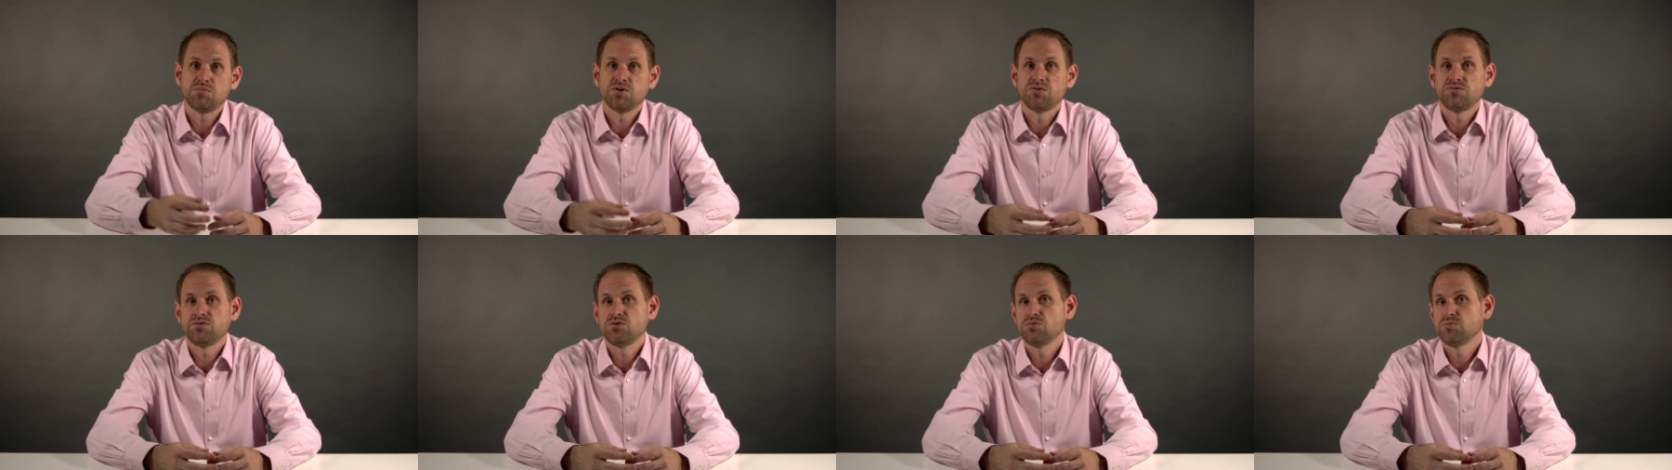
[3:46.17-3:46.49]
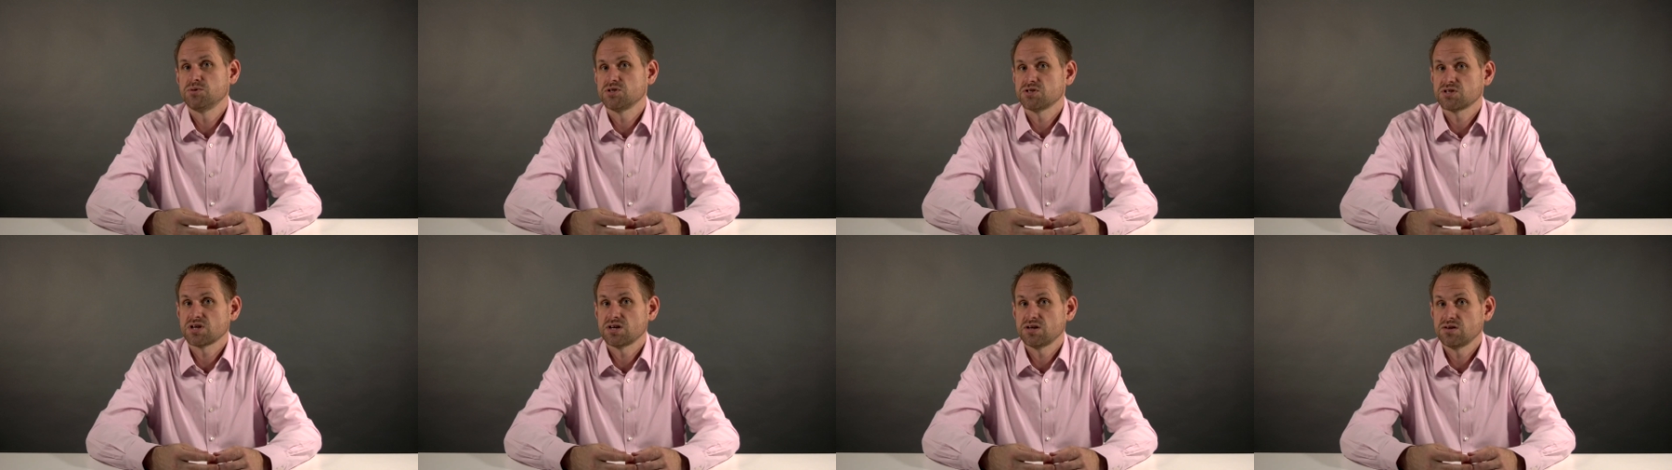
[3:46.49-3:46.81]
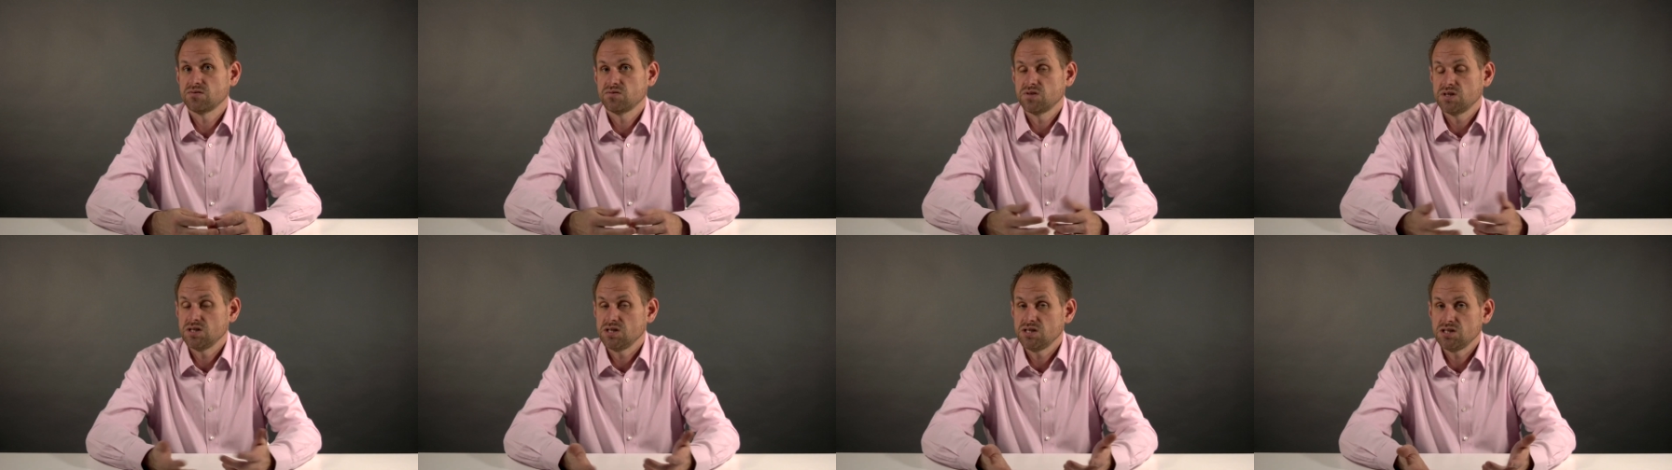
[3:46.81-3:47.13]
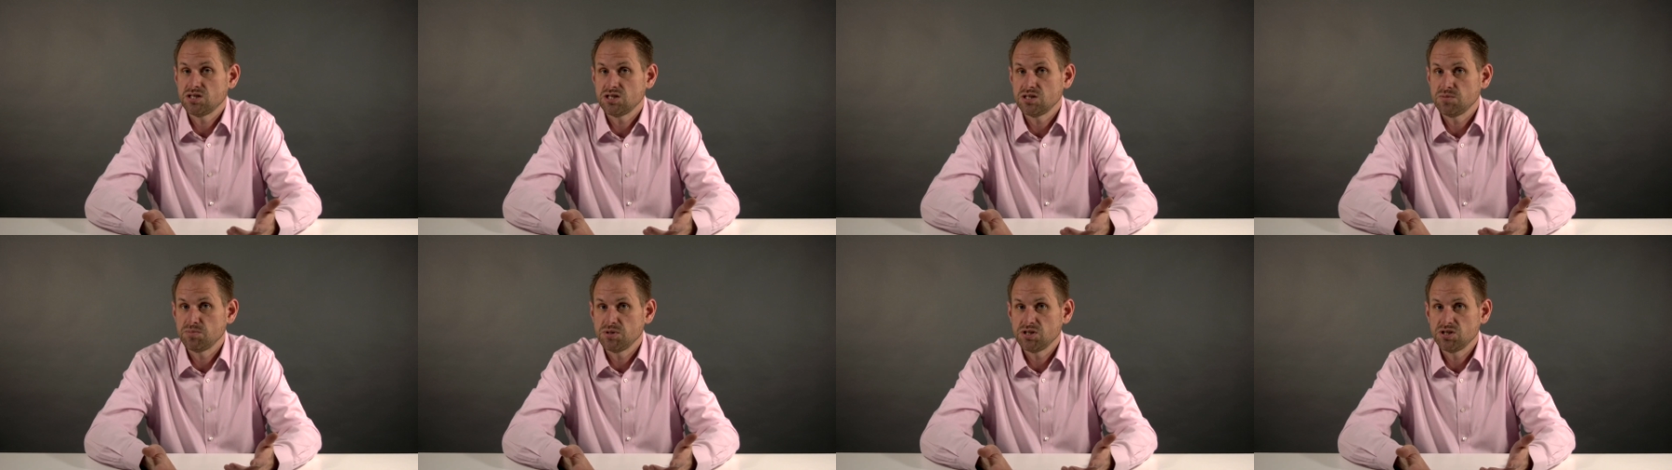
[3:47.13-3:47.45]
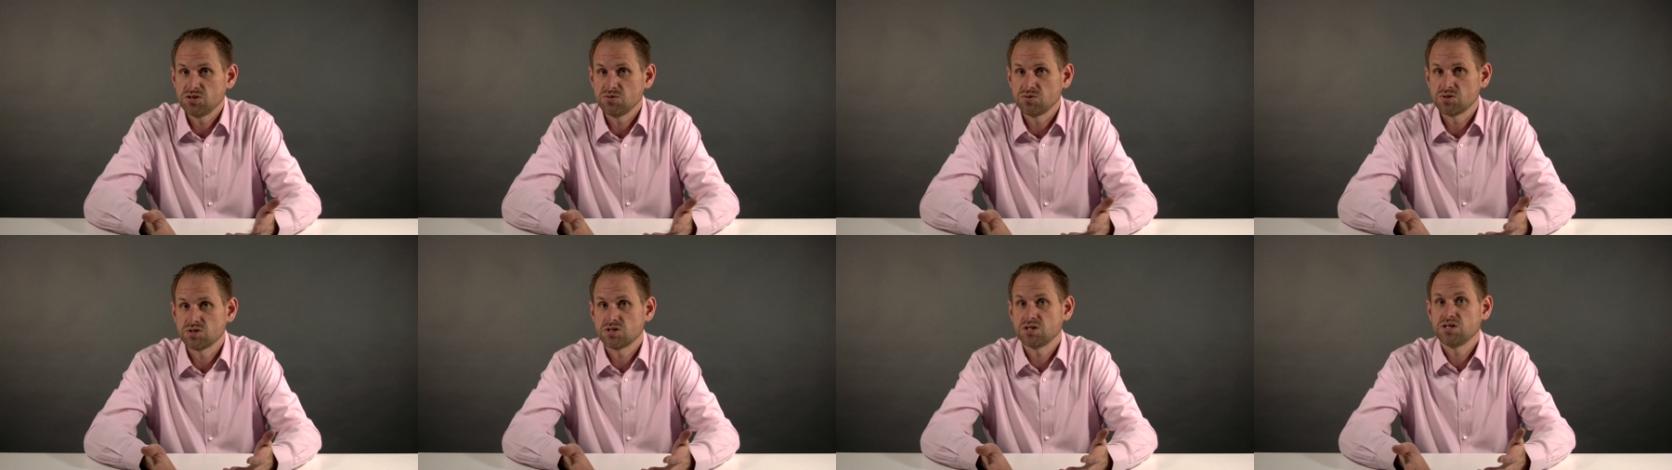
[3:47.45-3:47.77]
performance out of the
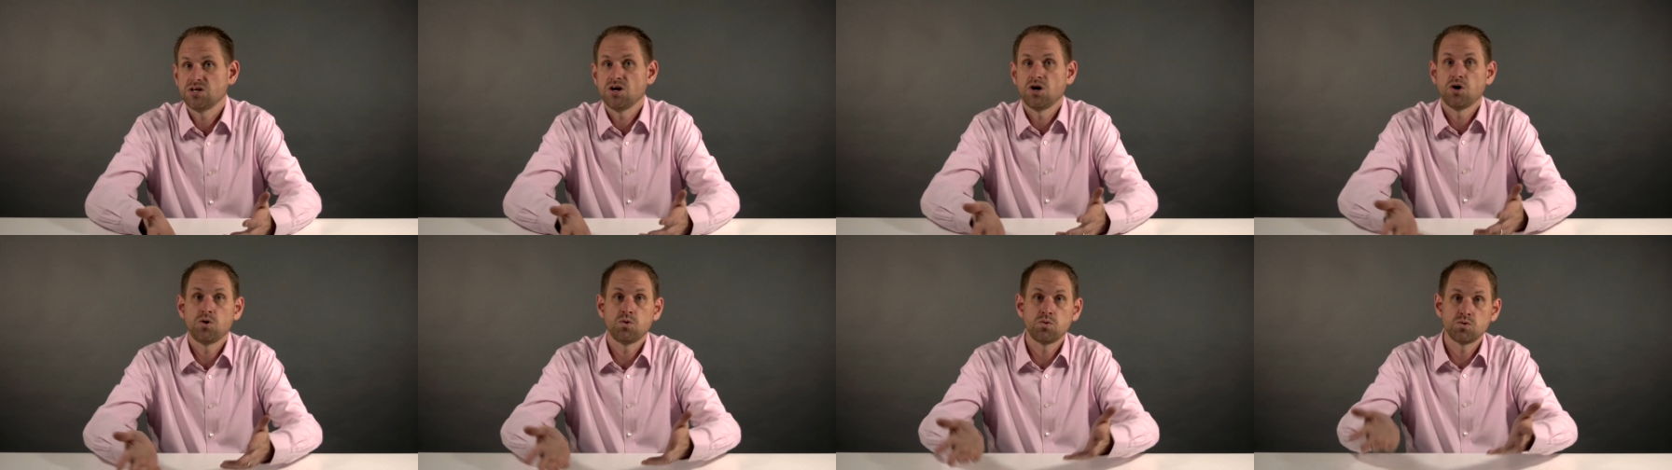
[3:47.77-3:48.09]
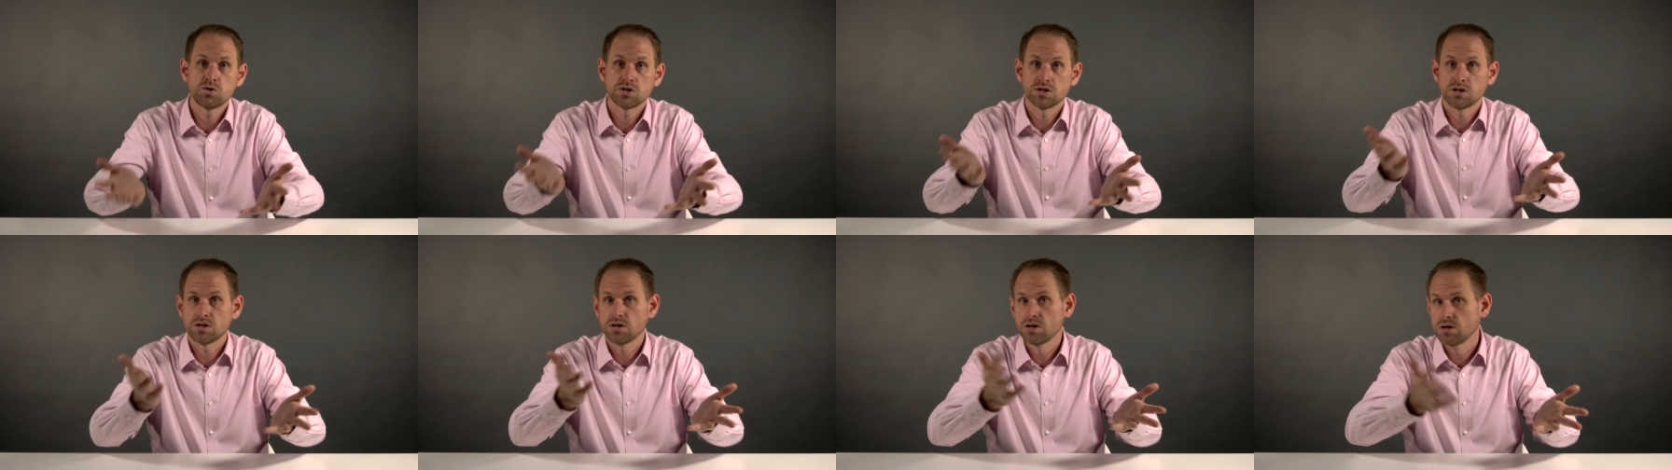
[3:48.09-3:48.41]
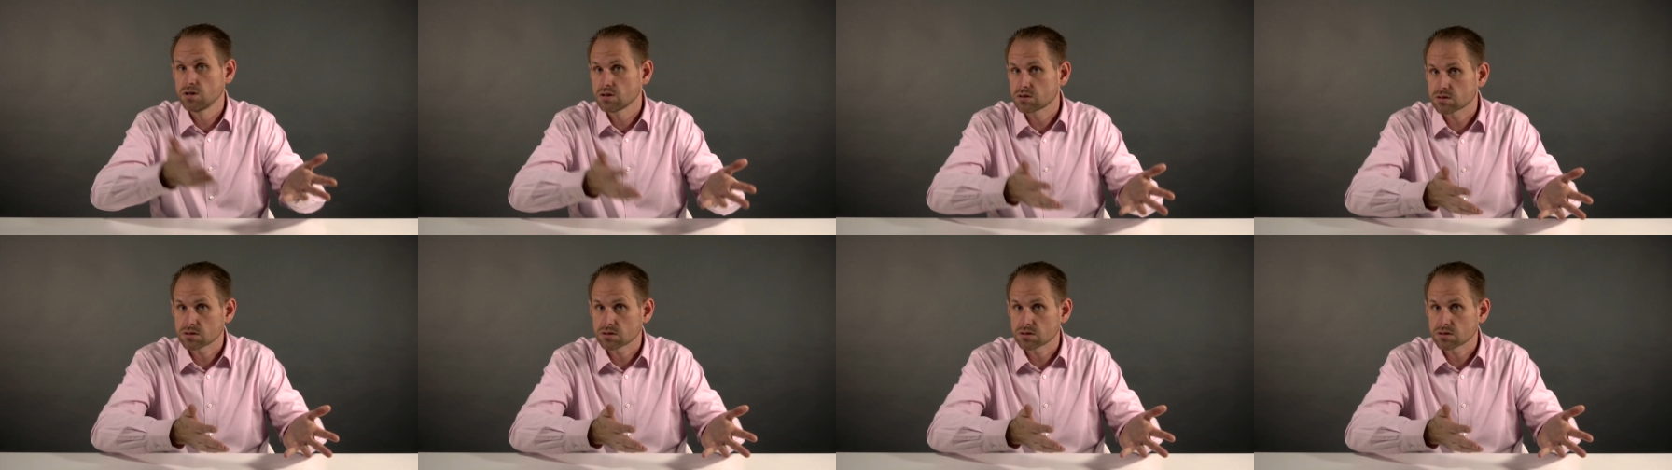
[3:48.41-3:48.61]
eGPU as the older